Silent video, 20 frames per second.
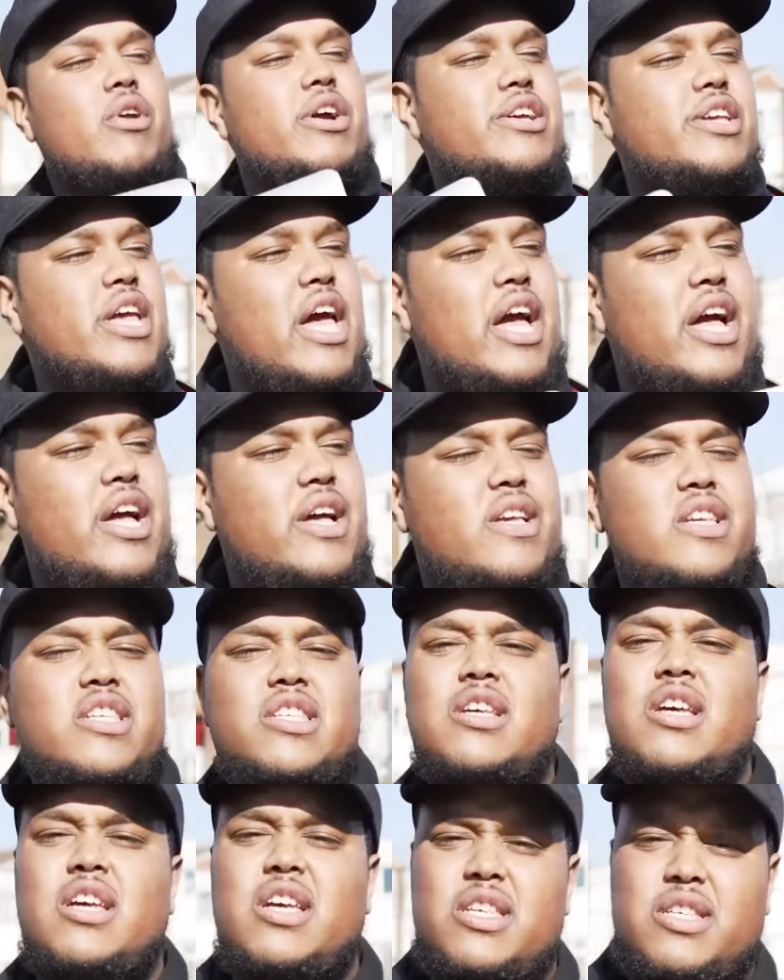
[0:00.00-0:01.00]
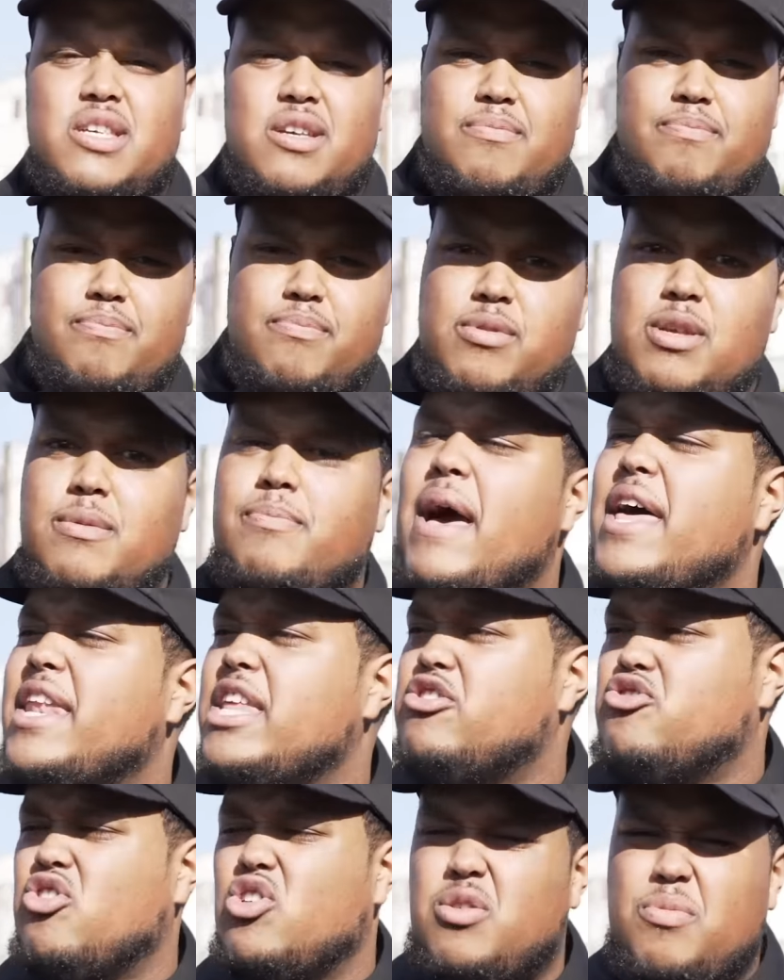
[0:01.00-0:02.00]
Yeah, it's a bad
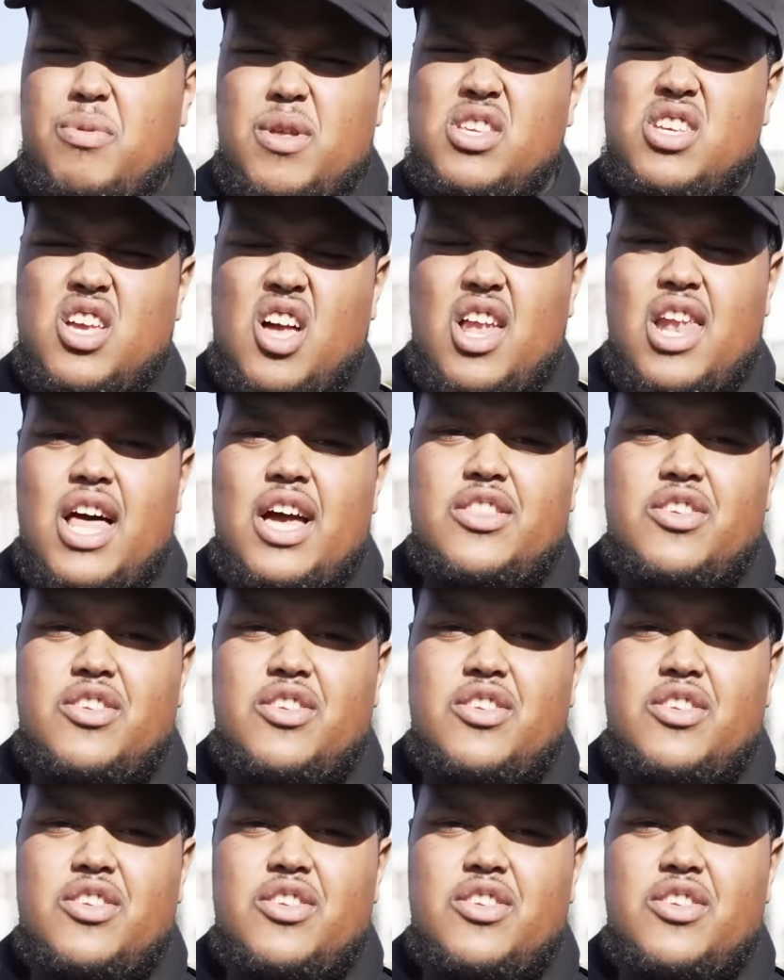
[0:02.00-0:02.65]
intro to be honest, I can't lie